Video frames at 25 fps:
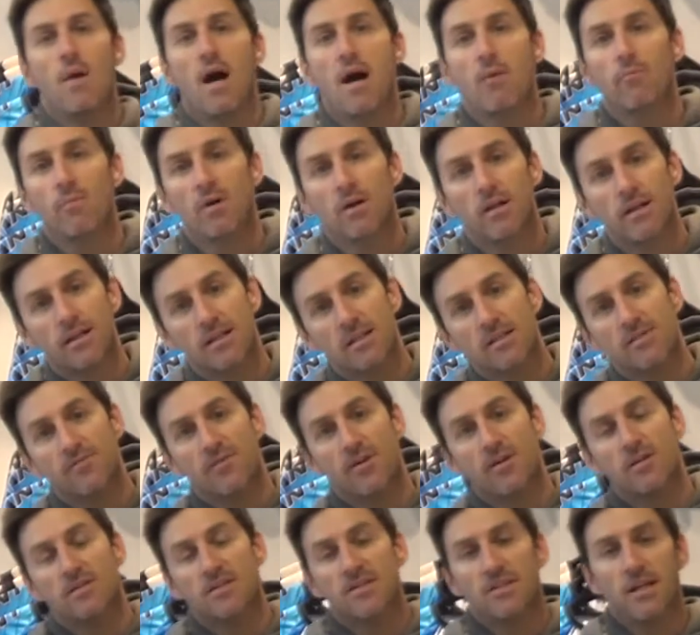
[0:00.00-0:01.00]
mountain biking as
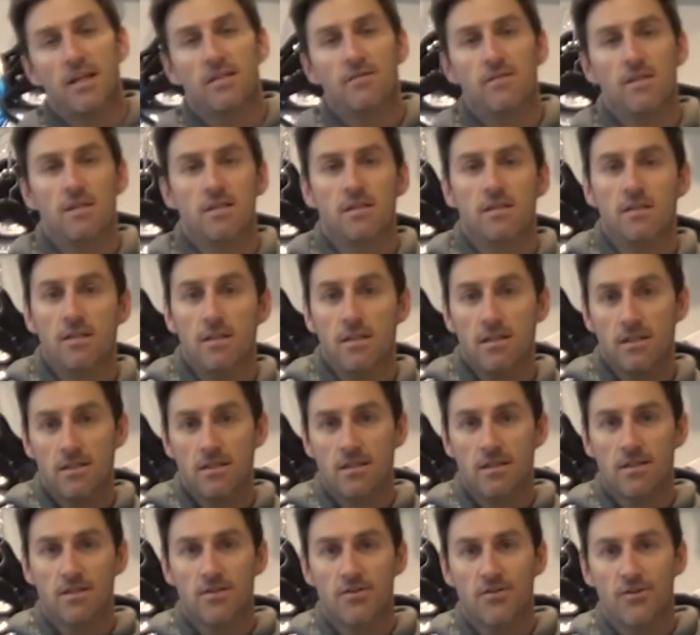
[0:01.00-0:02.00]
far as safety is
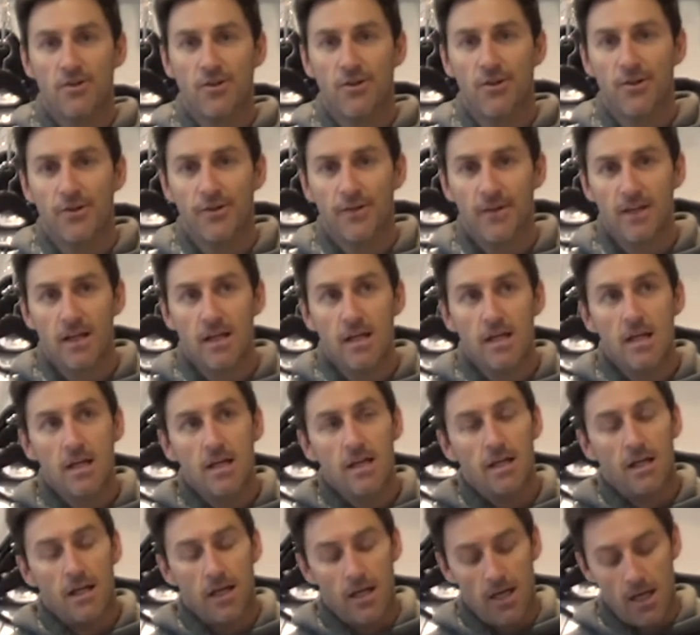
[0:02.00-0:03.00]
concerned
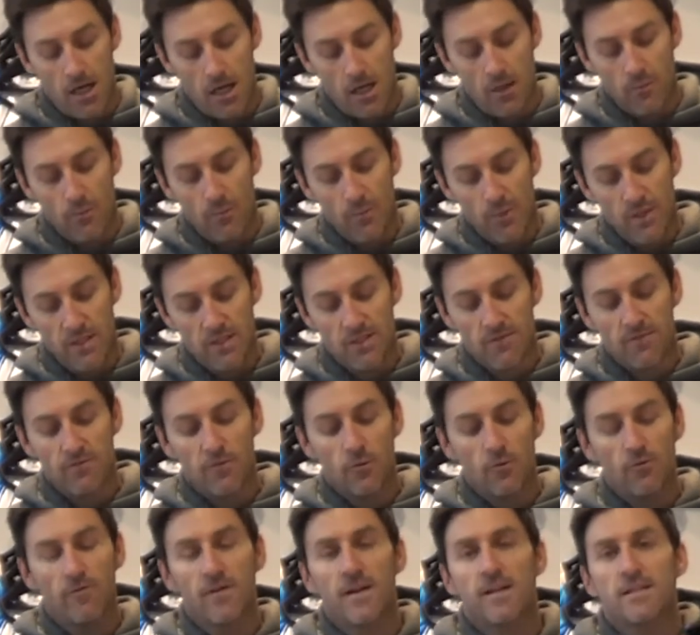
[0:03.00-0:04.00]
is a
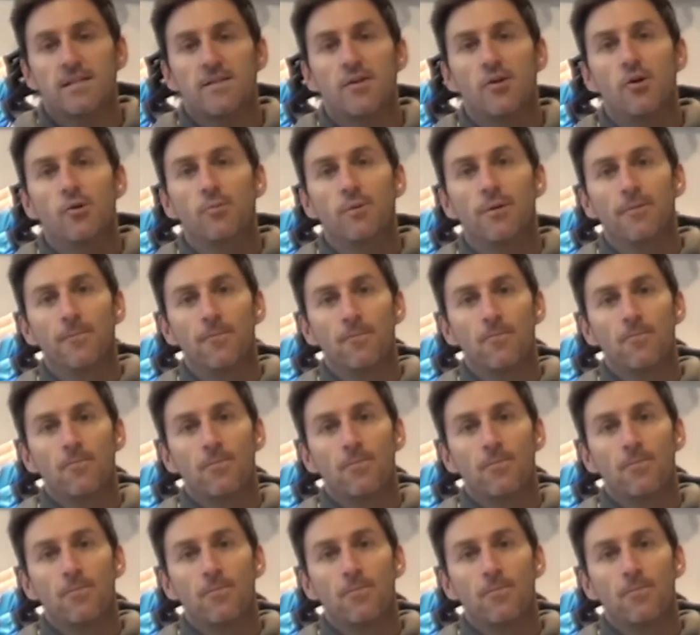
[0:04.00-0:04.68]
full face helmet.